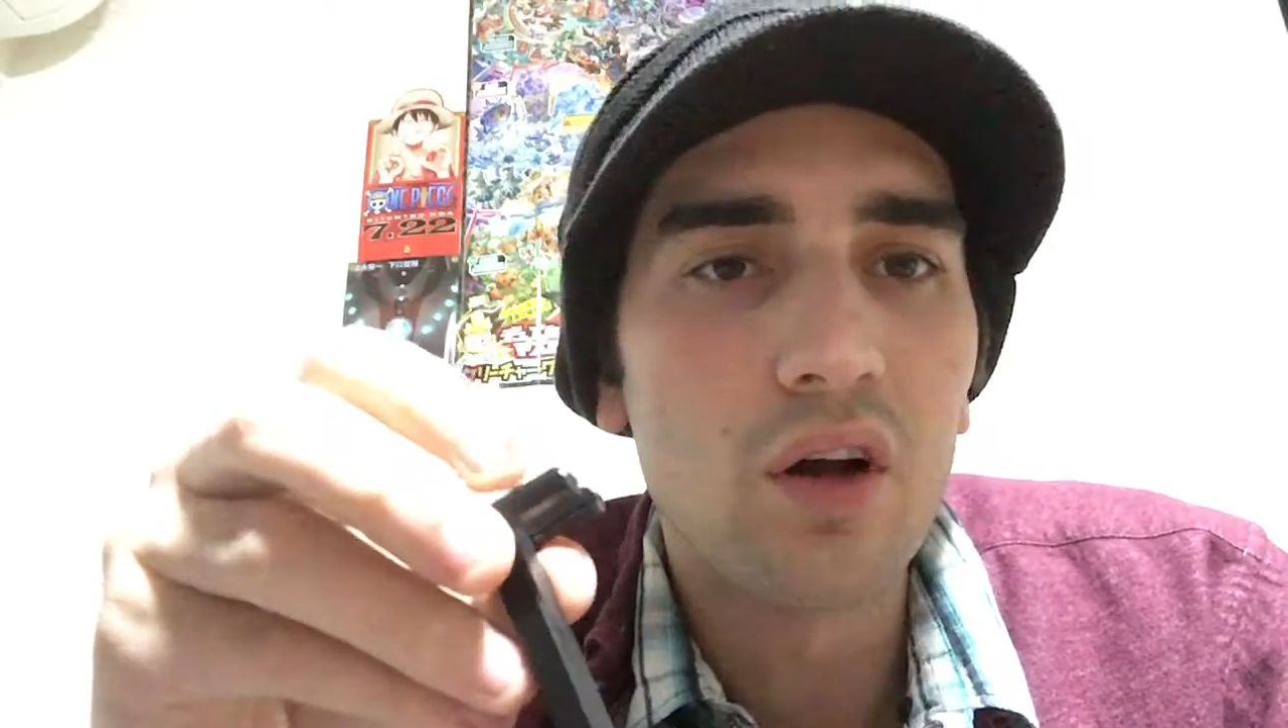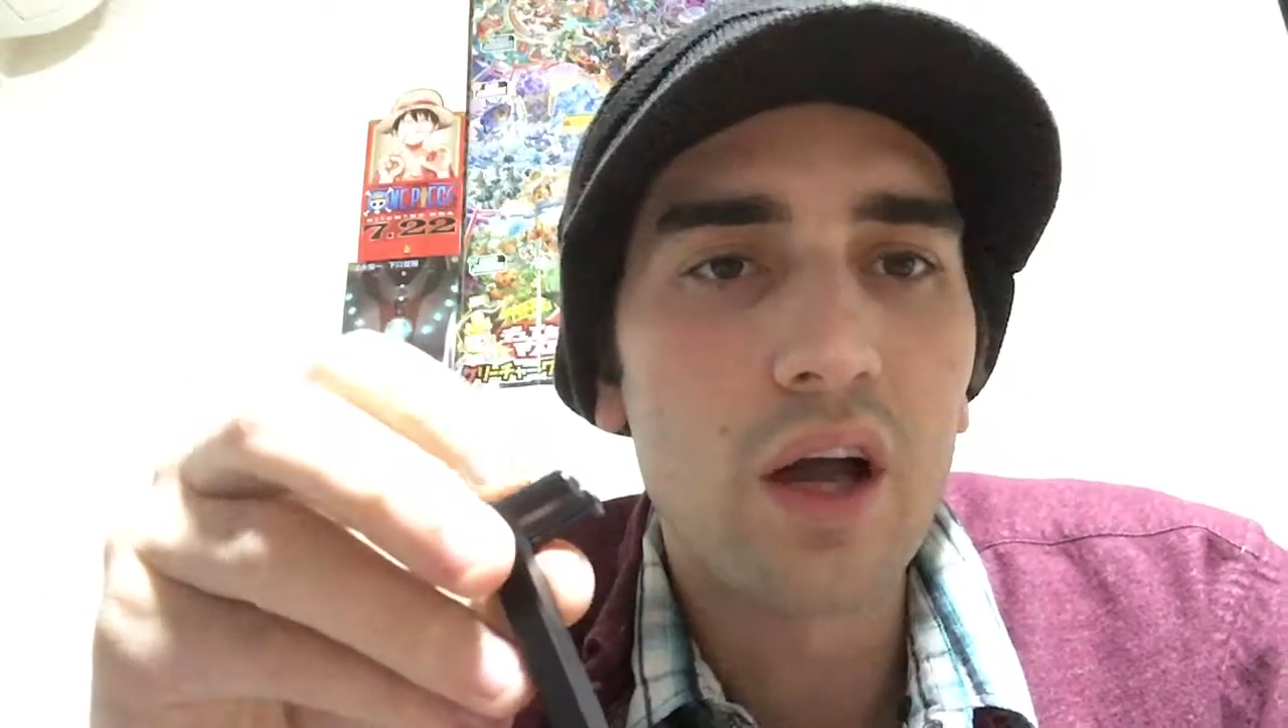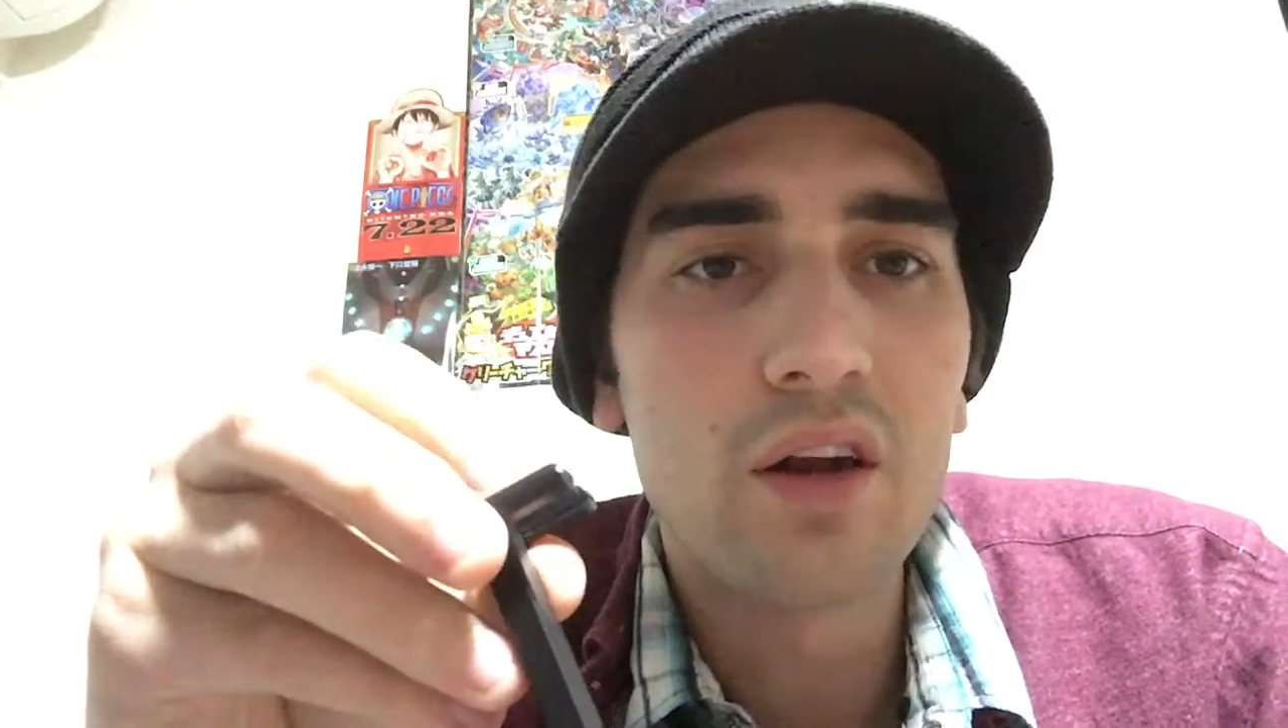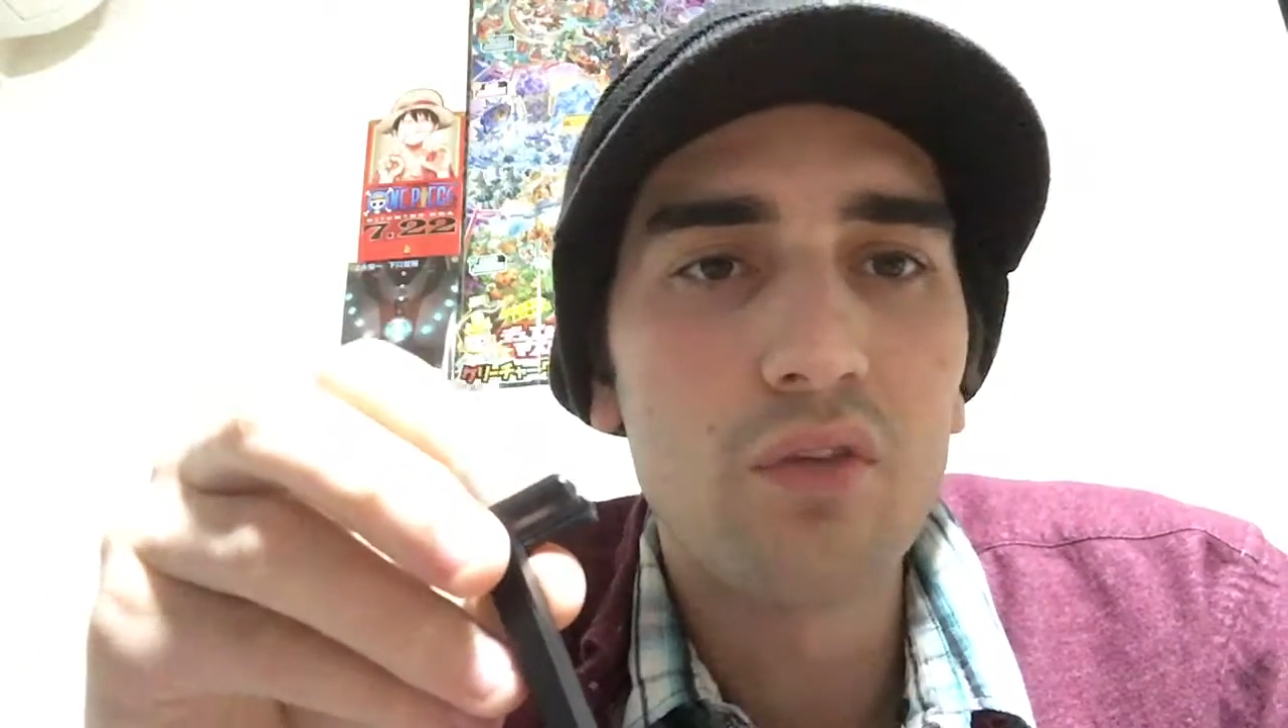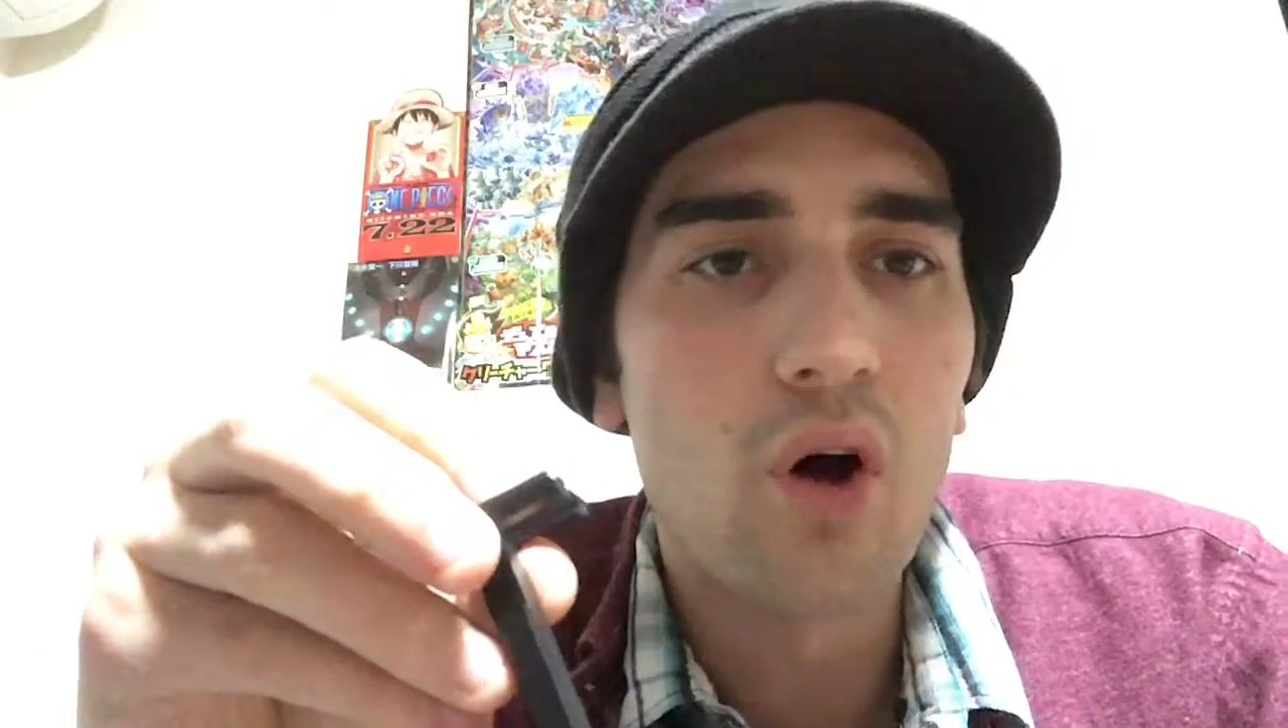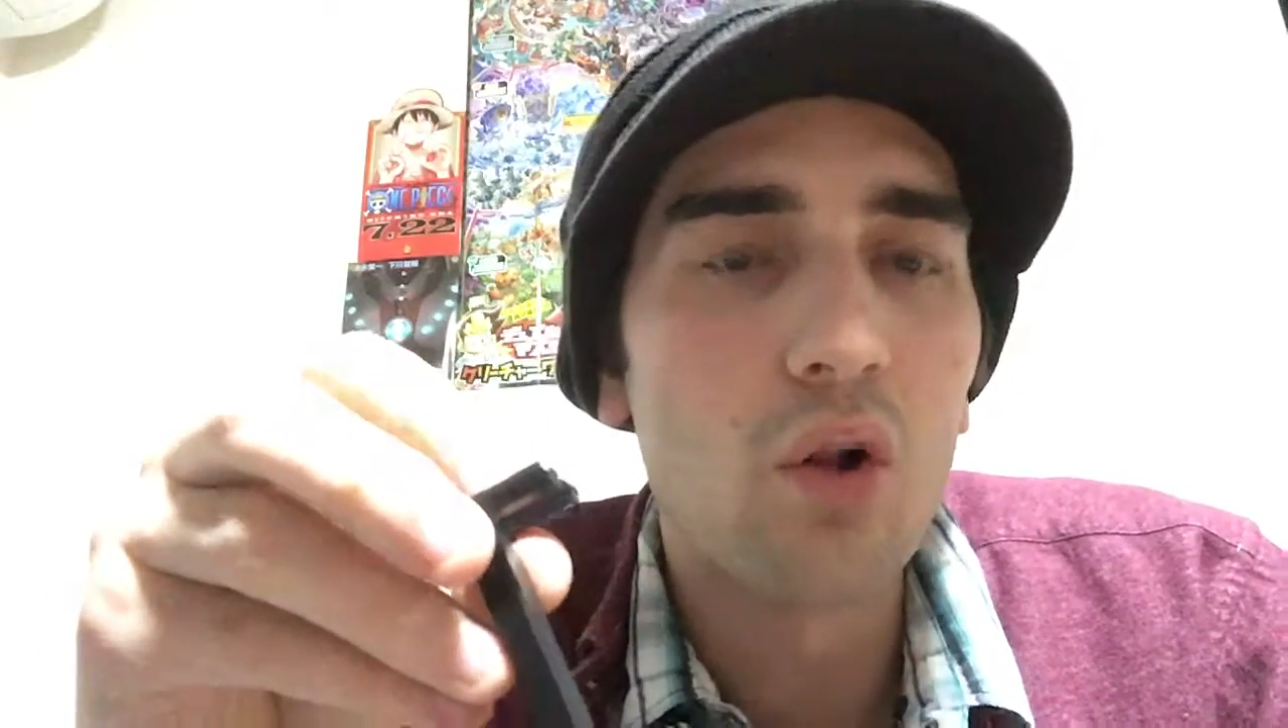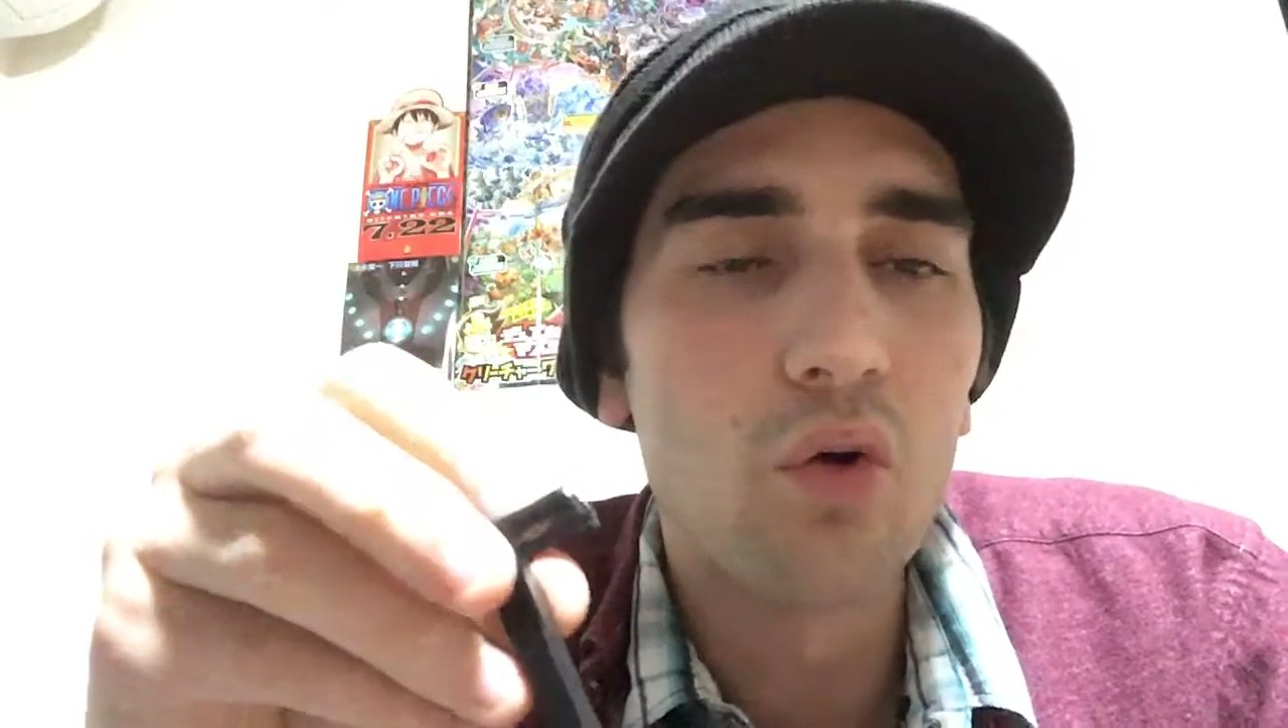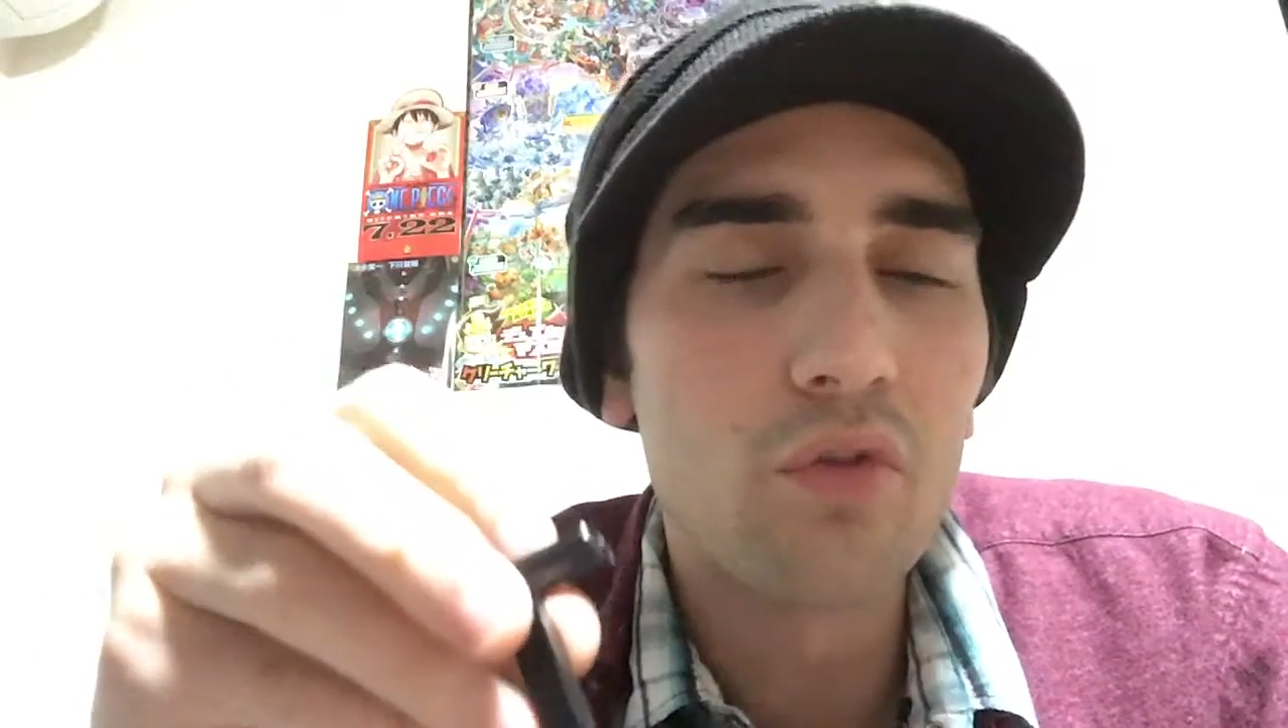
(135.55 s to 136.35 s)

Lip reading: kind of all